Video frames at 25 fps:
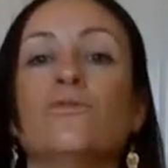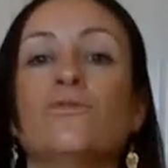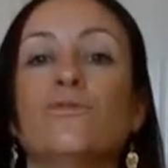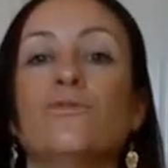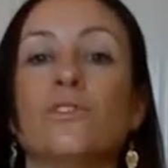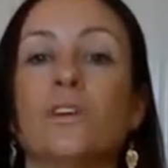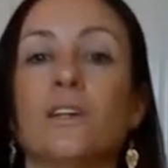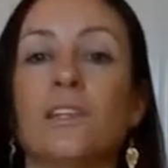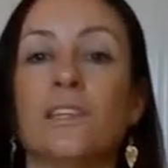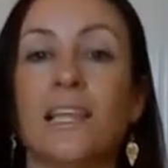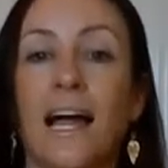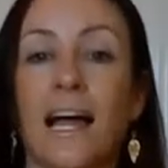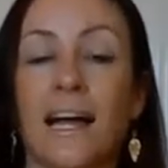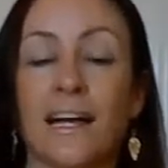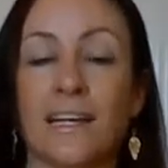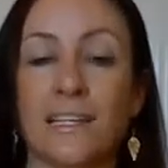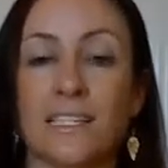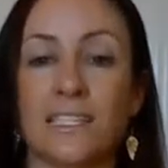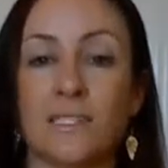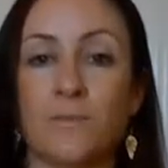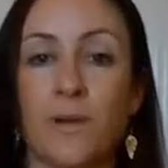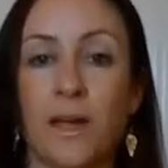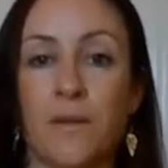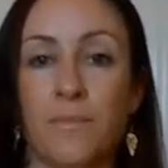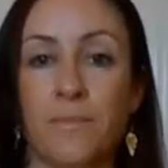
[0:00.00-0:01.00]

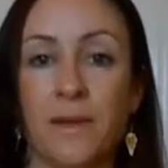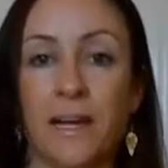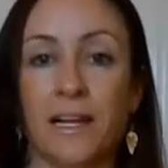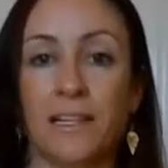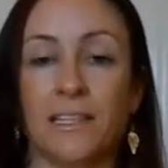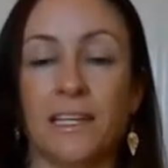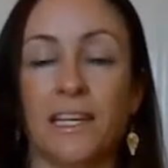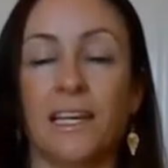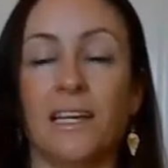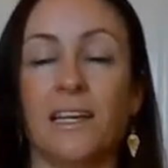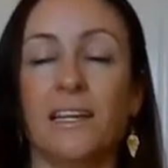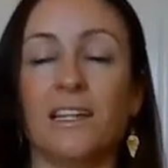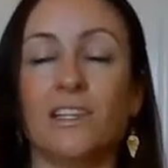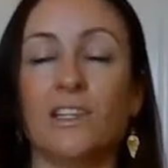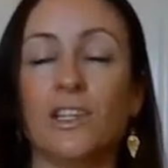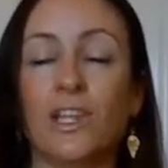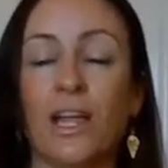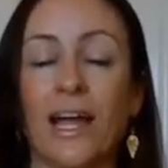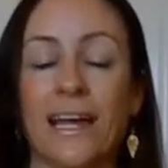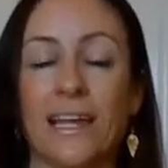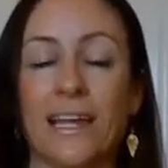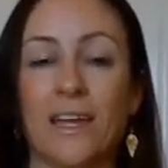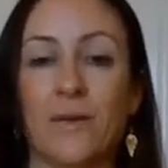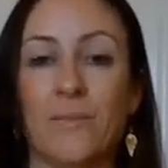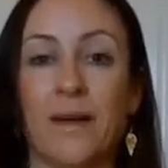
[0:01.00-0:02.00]
relax my belly
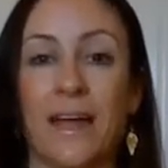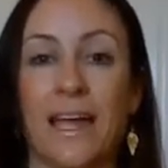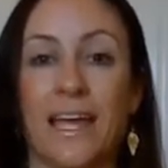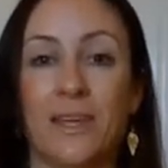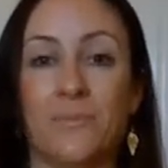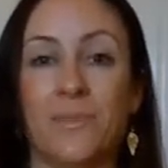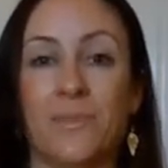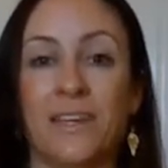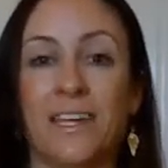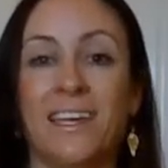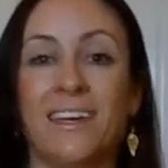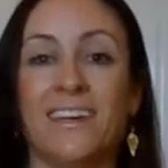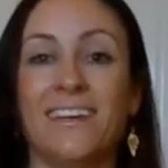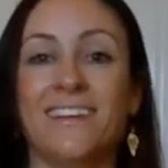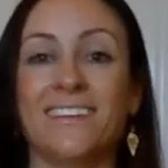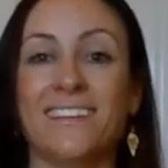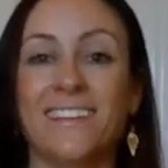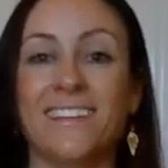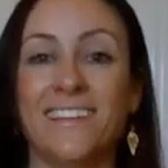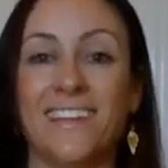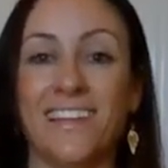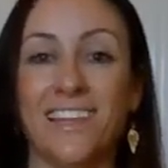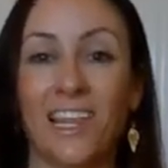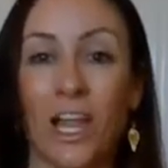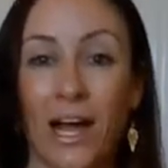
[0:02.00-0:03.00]
like a baby,
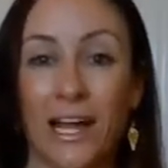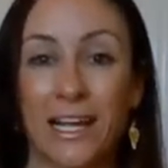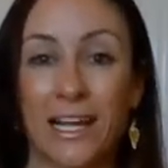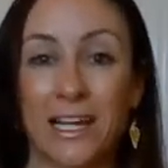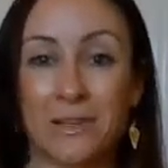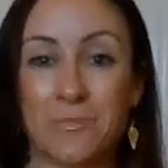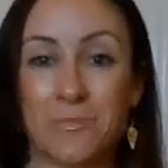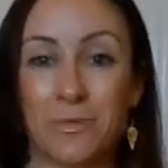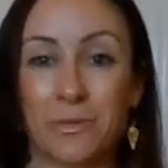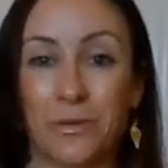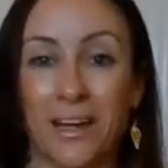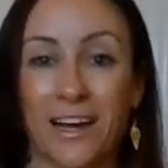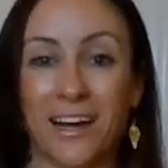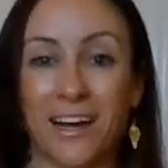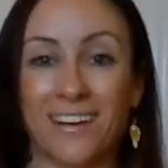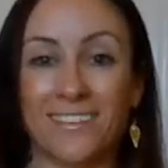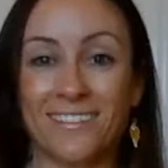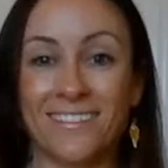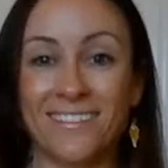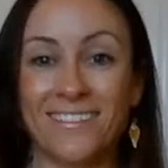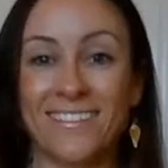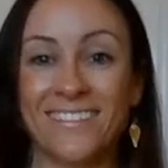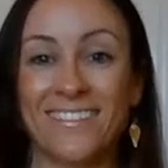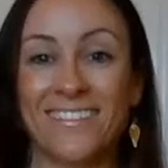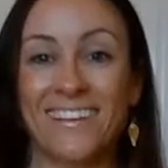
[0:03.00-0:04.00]
like a Buddha.
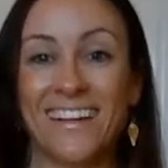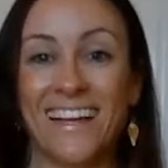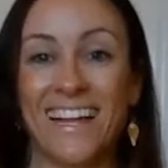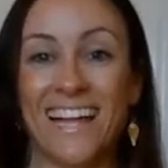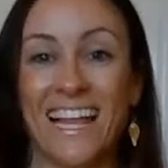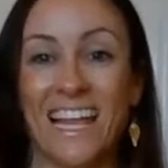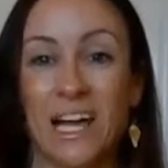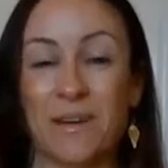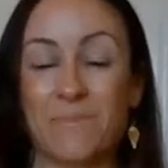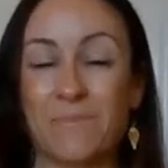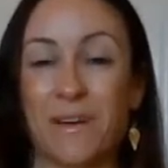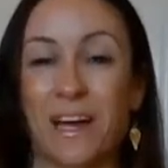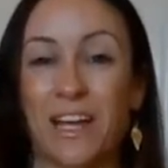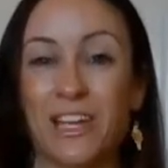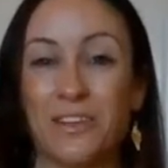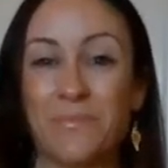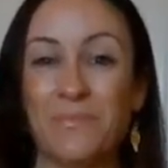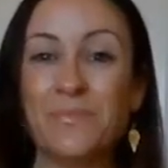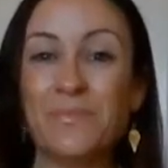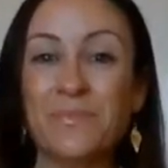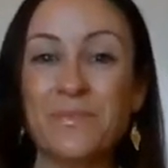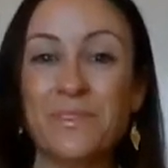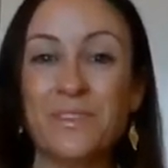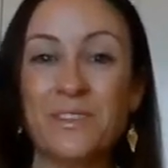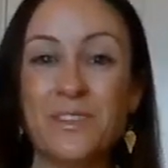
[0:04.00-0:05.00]
Like my
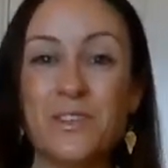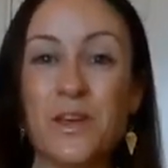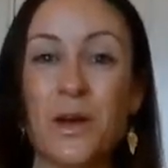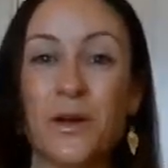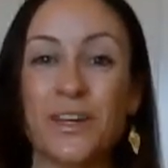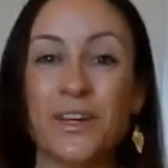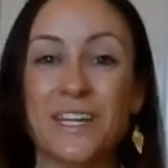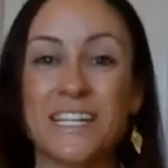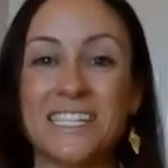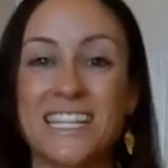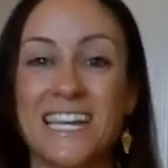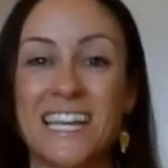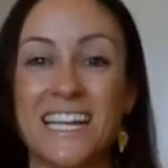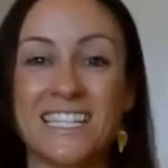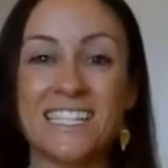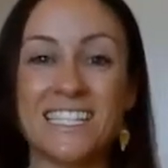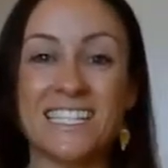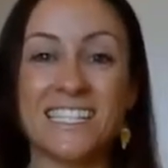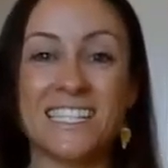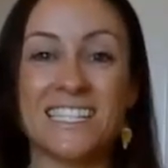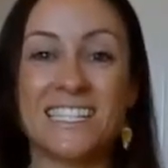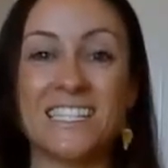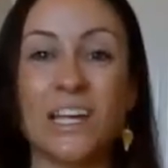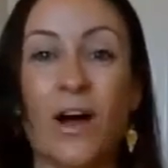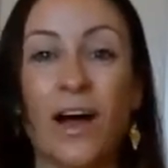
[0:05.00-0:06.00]
yoga
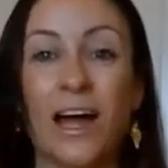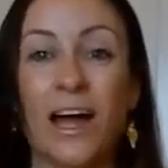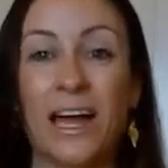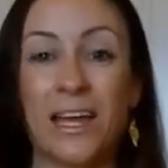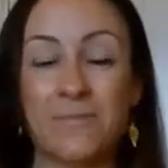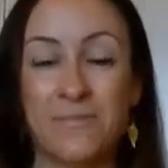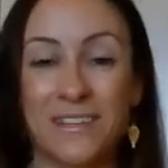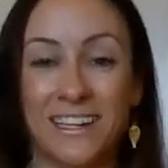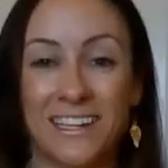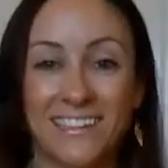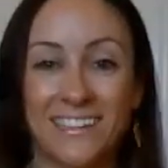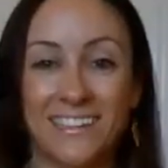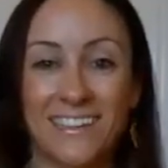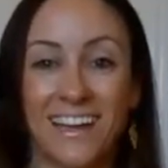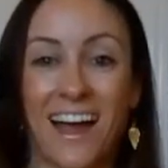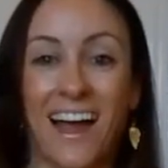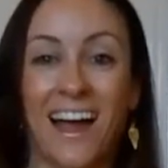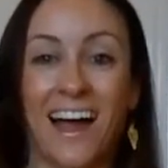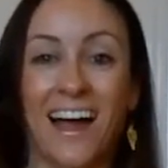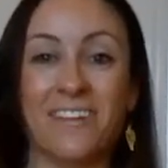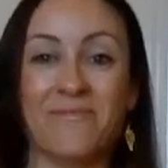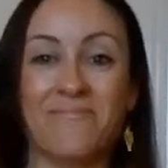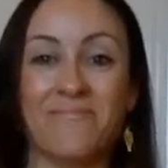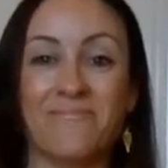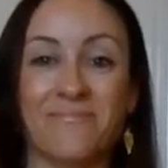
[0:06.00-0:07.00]
teacher, Simon,
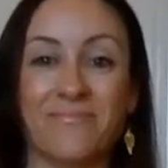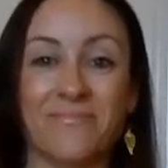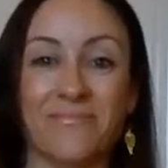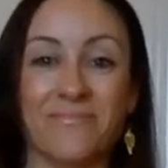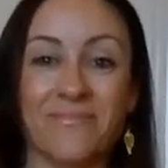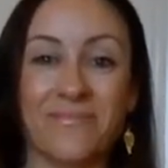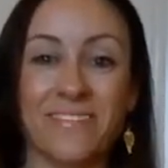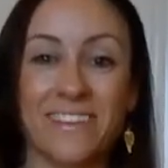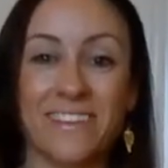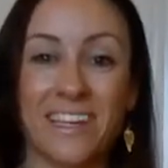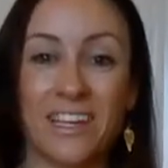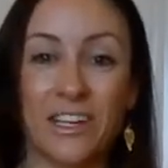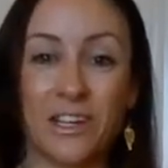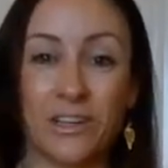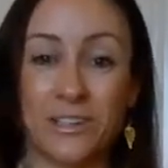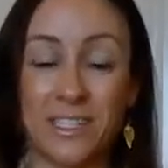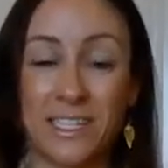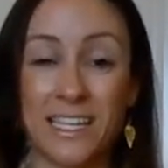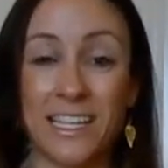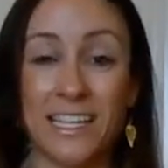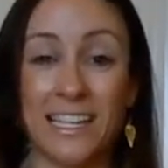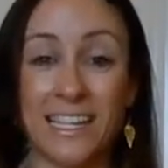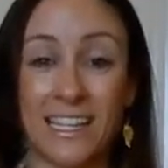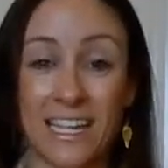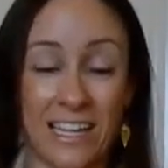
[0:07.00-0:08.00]

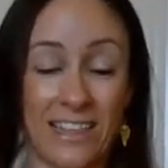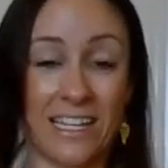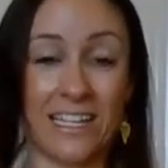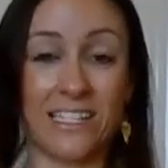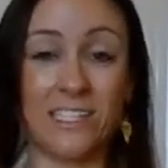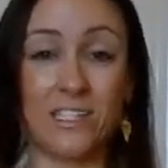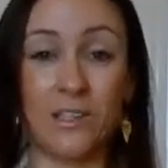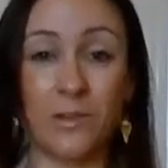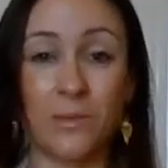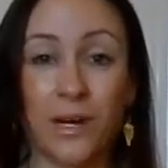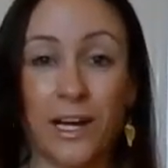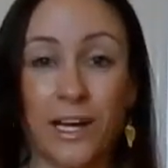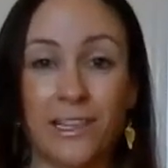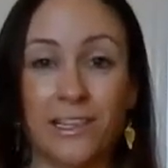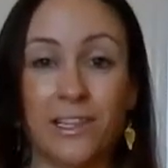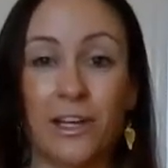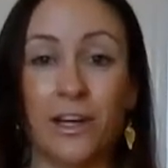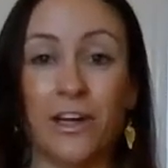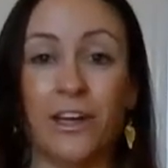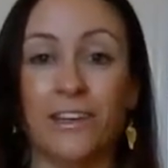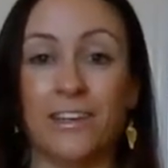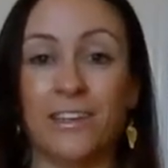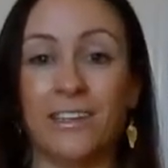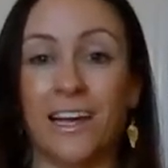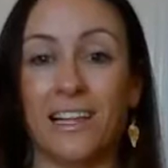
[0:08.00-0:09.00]
because that's who I
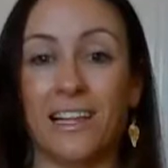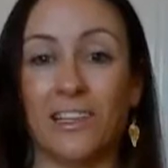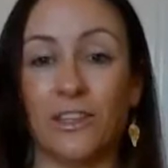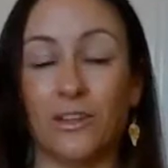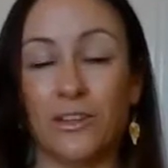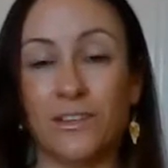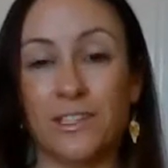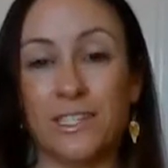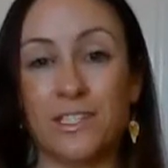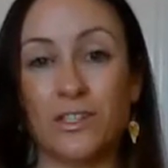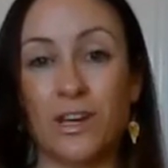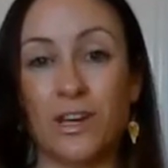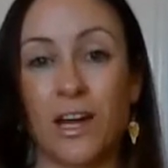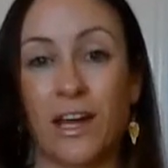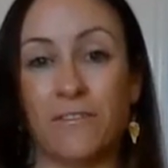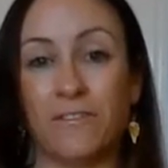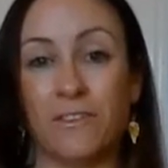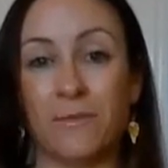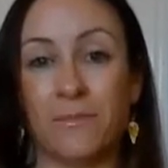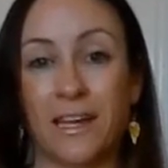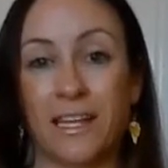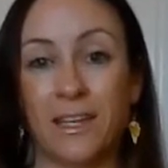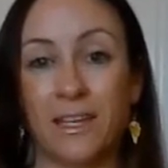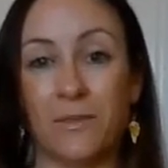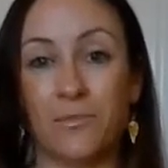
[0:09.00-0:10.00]
learned a lot of this
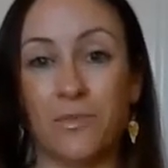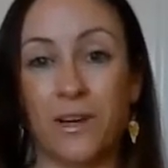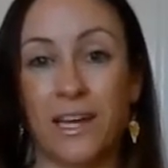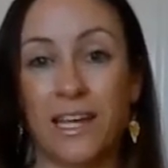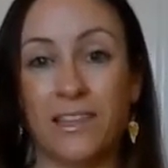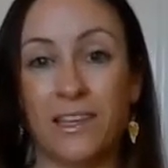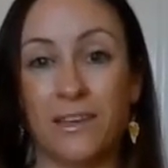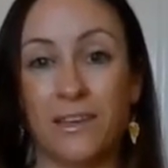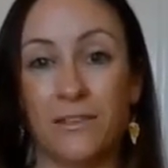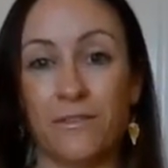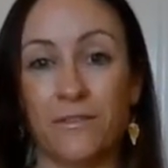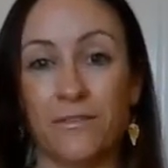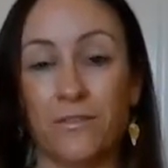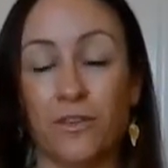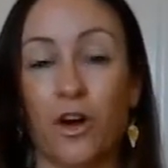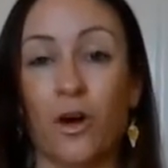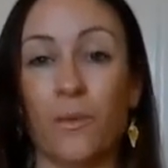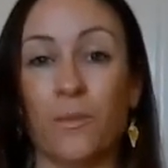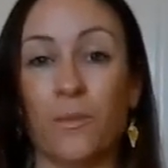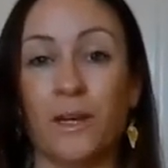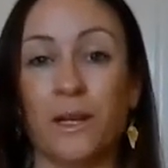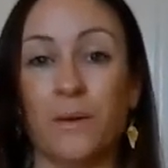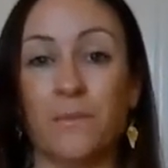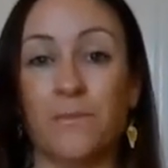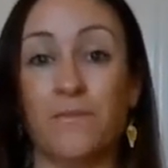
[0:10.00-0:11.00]
diaphragmatic breathing
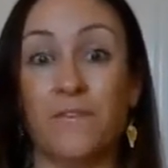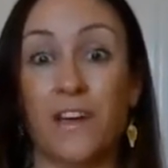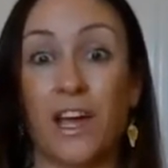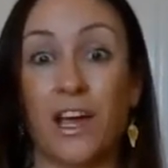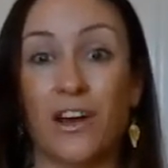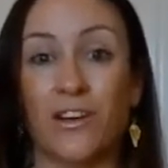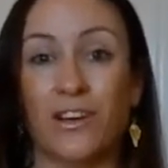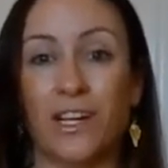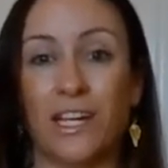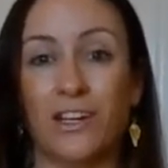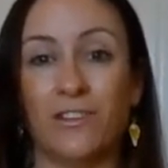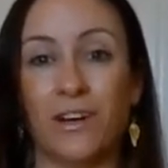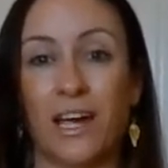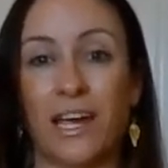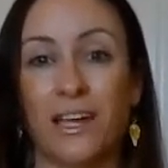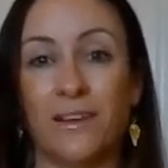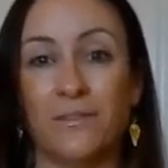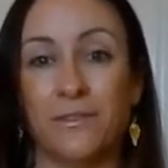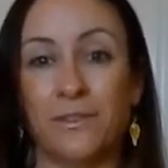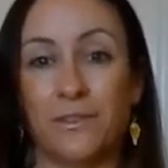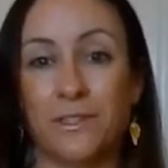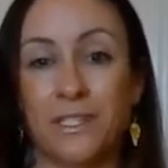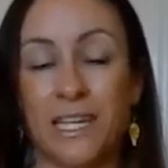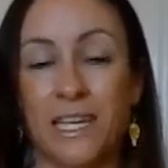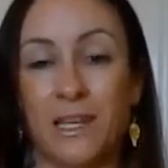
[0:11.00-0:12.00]
from, and I'm very
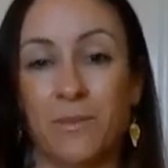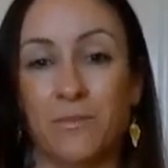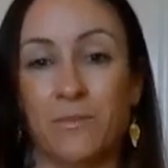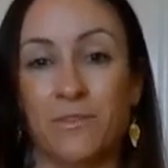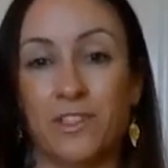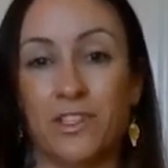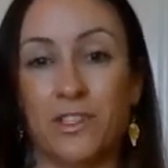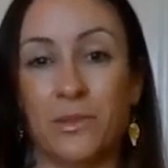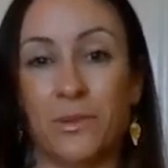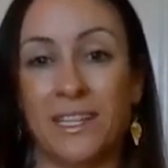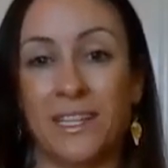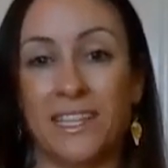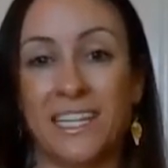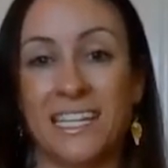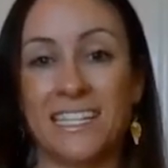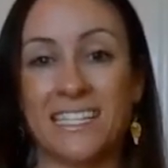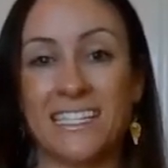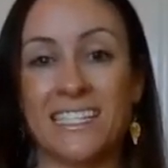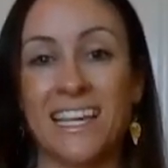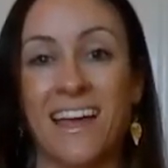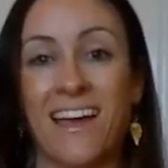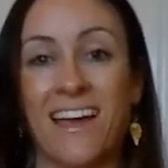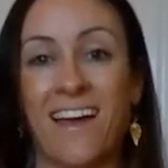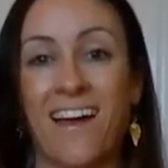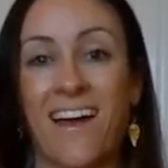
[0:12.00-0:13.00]
grateful to him for doing
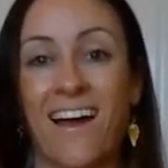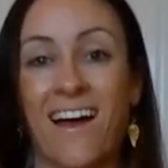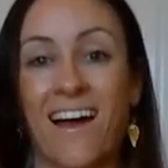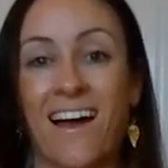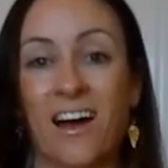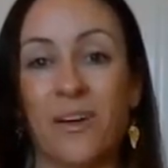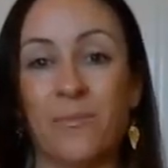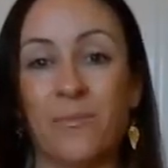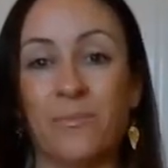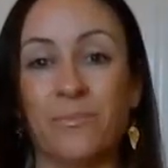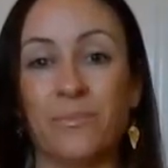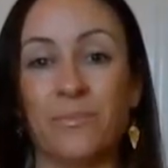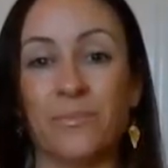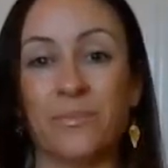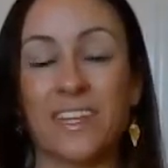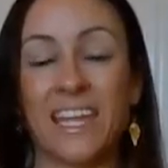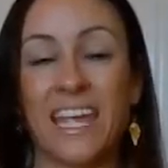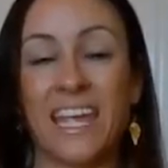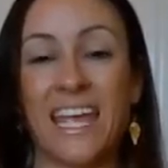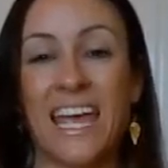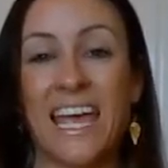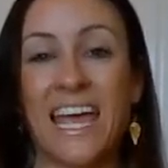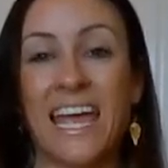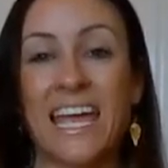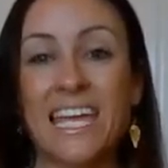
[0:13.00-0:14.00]
this.
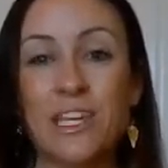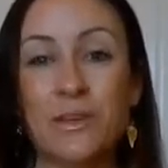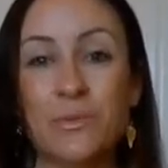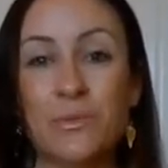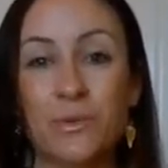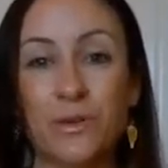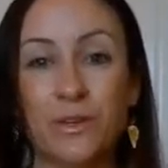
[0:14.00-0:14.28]
He